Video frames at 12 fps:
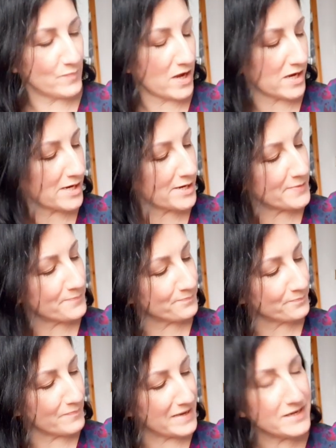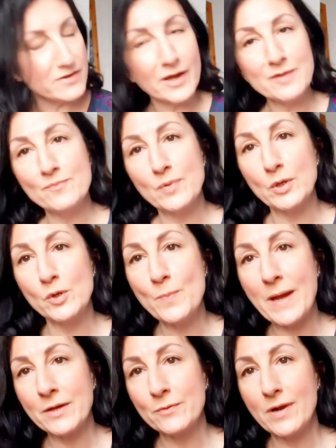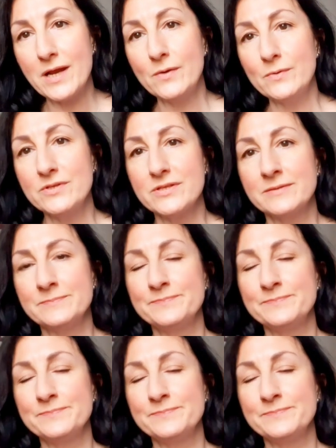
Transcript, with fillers: um, midnight blue background